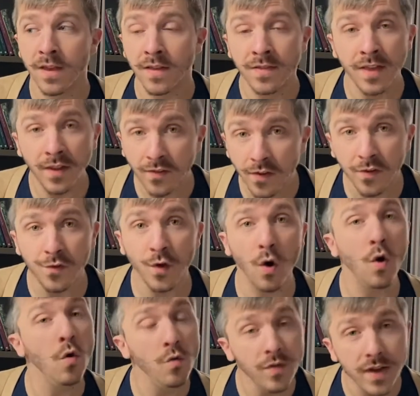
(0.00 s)
This is the
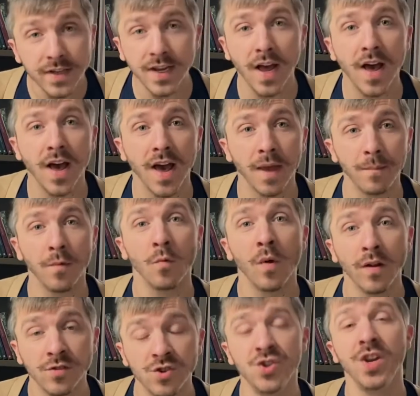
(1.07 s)
only time
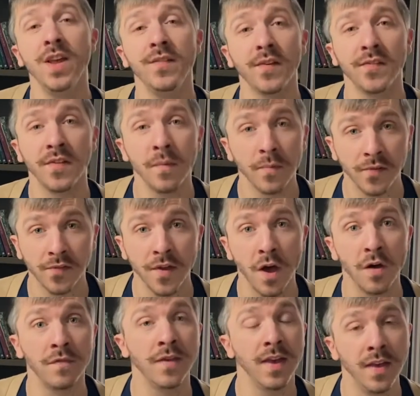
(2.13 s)
where Jesus
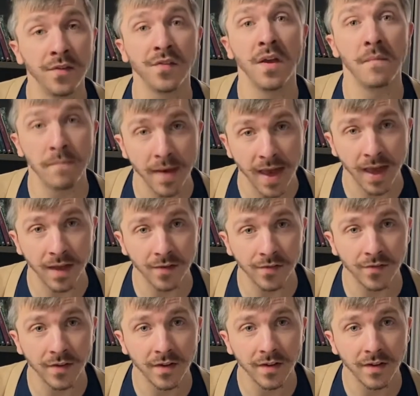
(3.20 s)
himself is amazed.